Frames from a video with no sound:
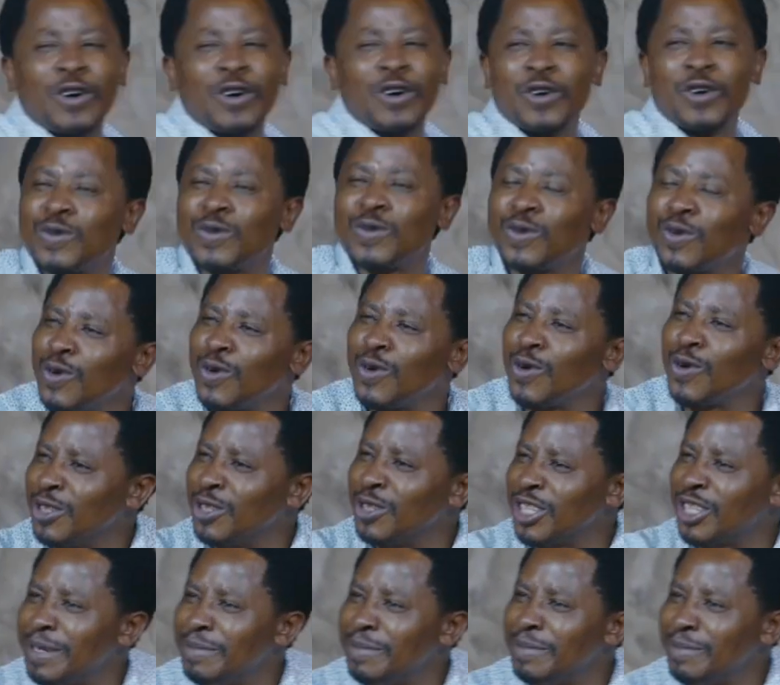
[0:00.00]
you to cook
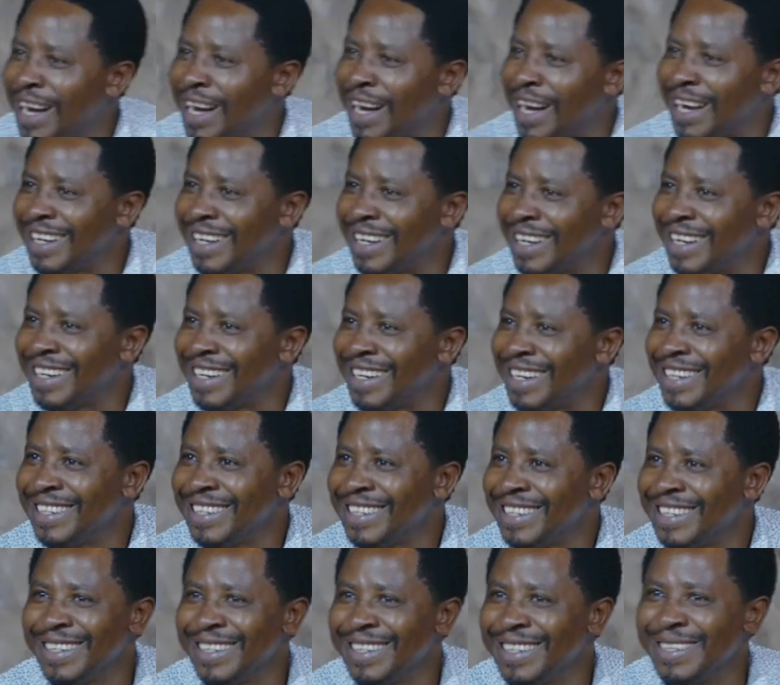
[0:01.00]
unshima?
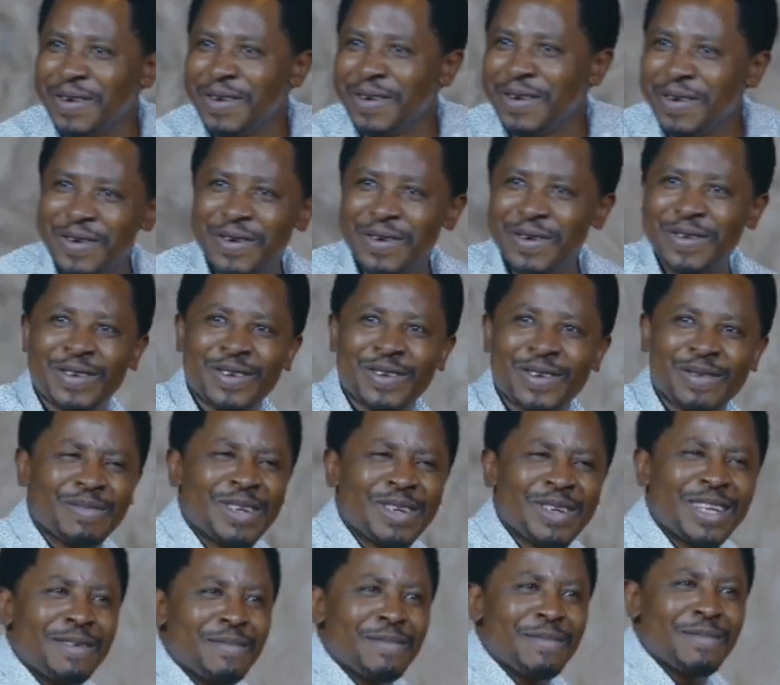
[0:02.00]
No.
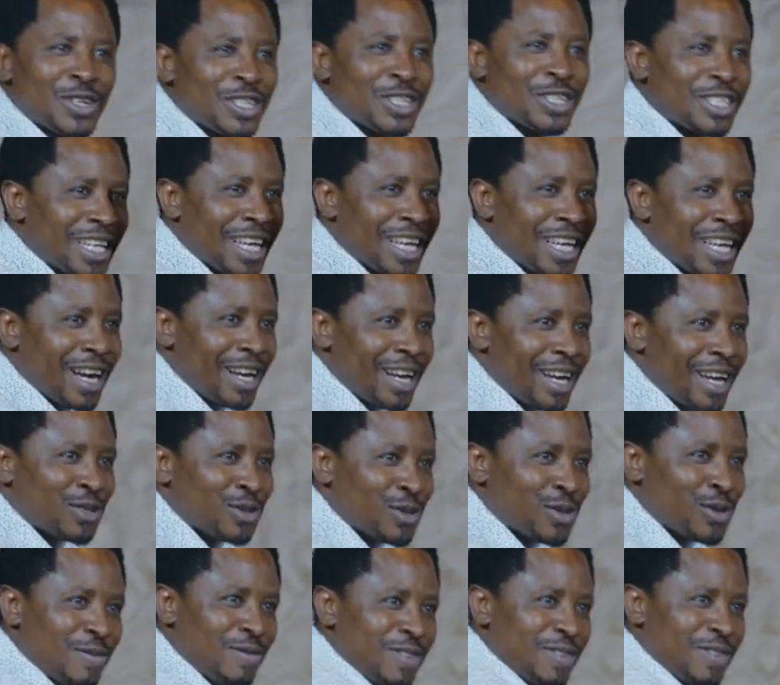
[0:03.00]
Mirimu is there.
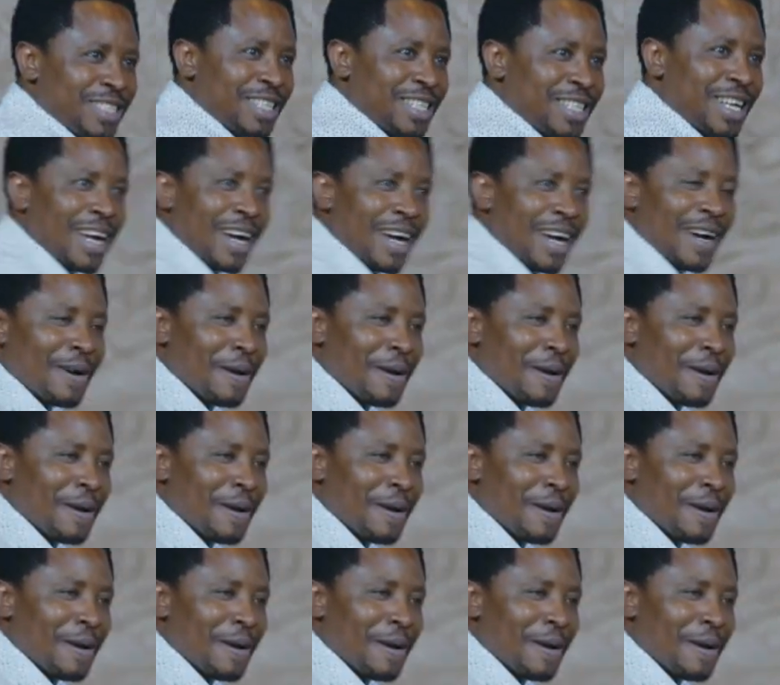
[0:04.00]
Stove is there.